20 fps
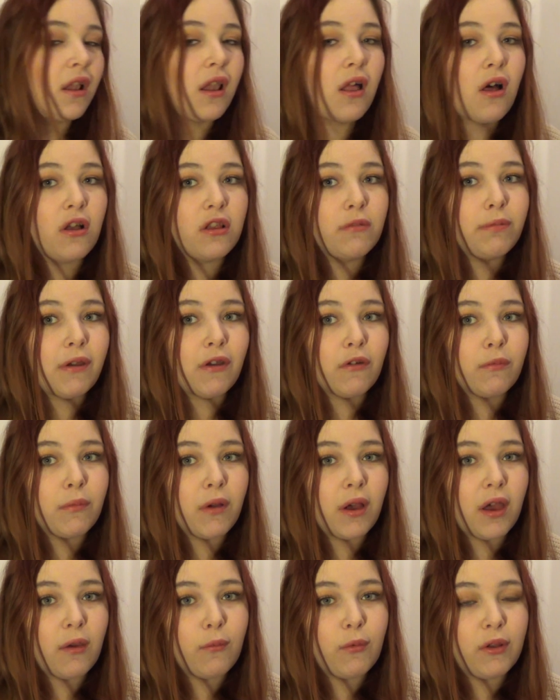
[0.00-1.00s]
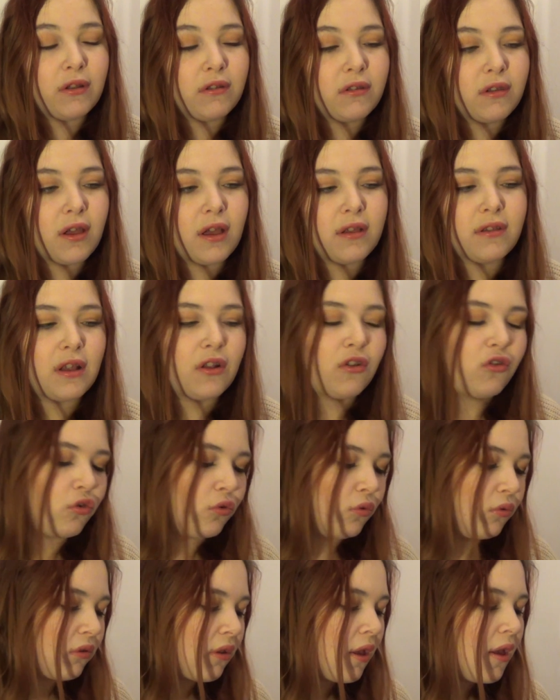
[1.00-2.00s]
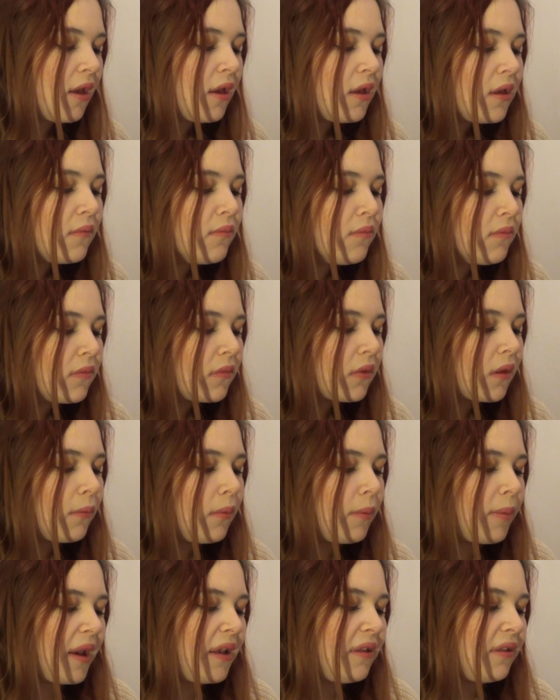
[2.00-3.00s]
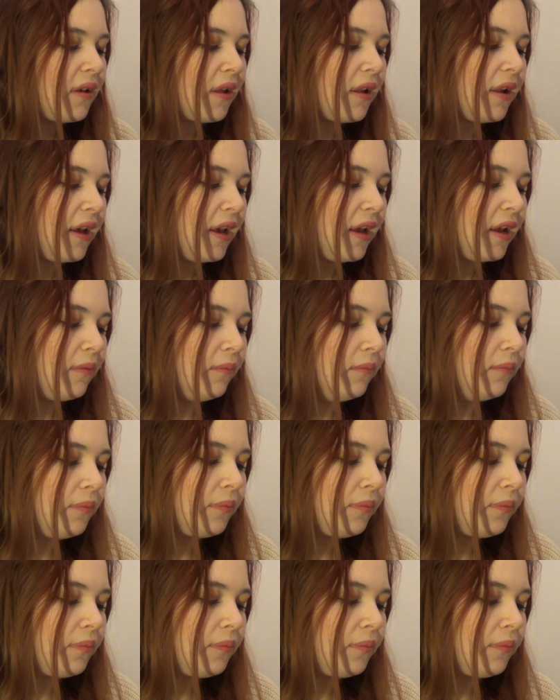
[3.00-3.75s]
last bit of my winter essentials. But basically,